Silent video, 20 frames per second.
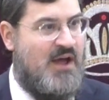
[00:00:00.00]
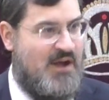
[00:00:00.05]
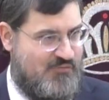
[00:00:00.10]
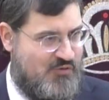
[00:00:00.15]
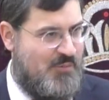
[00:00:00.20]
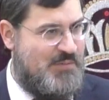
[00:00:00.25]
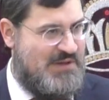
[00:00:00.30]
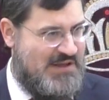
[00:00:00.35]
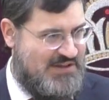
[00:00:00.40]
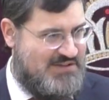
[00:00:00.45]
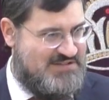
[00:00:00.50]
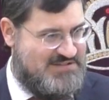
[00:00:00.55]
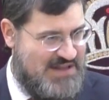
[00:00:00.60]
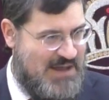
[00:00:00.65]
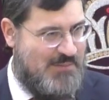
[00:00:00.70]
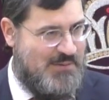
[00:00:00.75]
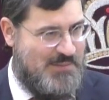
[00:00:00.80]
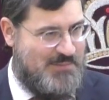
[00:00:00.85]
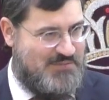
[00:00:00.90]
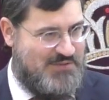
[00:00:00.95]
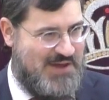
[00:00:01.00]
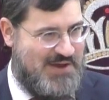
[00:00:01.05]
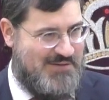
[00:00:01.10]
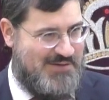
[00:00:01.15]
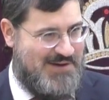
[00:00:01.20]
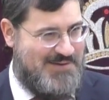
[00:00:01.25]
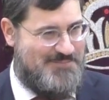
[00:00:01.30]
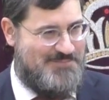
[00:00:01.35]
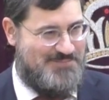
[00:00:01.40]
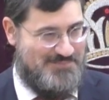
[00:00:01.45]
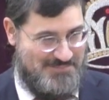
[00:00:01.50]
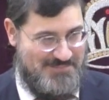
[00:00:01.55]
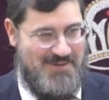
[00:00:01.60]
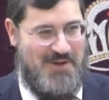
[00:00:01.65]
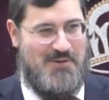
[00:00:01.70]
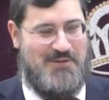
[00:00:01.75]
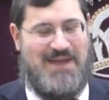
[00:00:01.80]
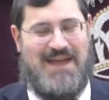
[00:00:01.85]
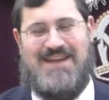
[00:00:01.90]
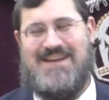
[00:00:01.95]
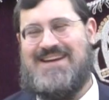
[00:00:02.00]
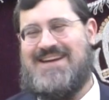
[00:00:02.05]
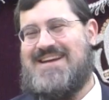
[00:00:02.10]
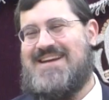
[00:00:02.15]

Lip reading: Rumi, you understand what I'm saying, right? Okay.